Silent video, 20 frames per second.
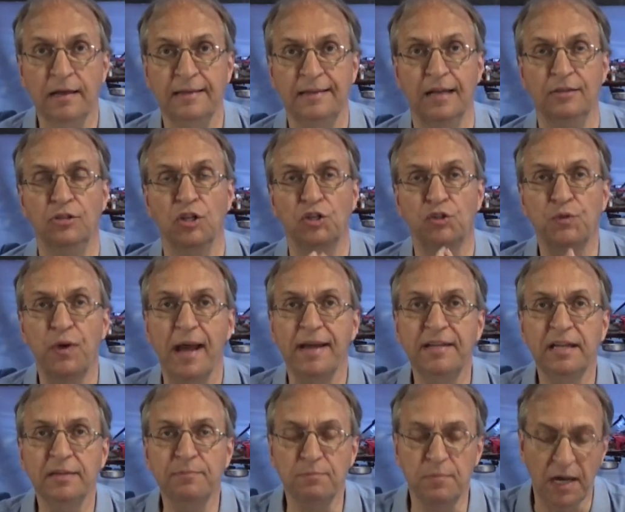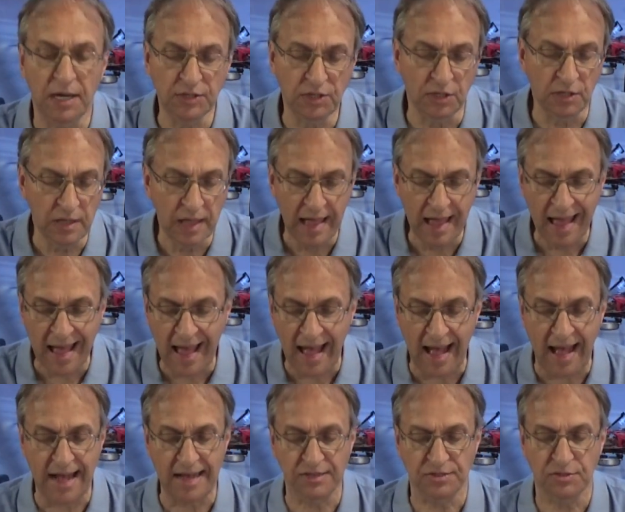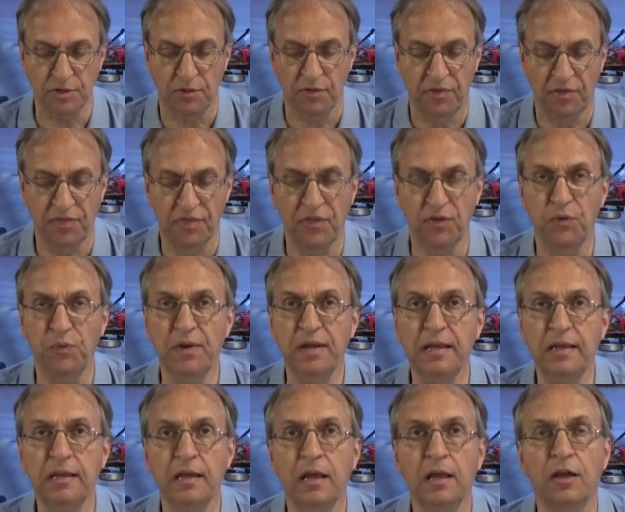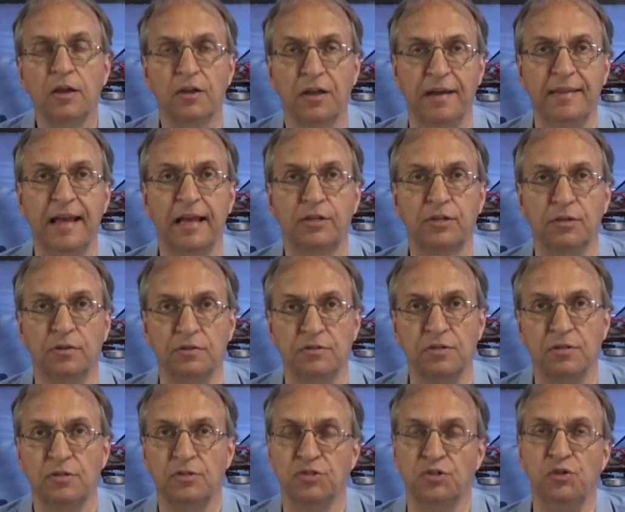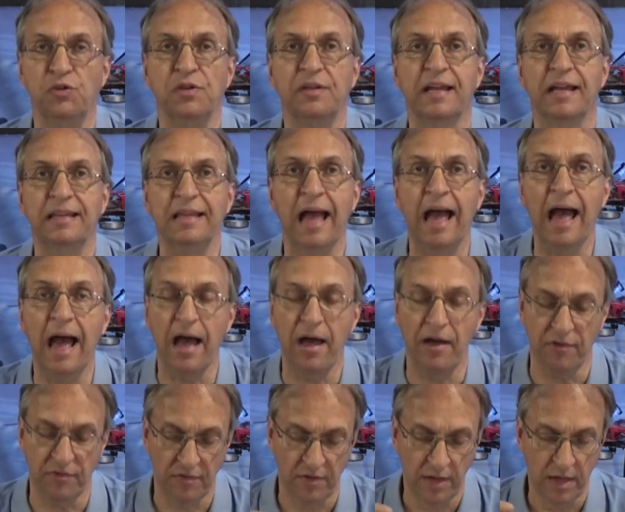Now the Trident model has 3 connectors. So you can have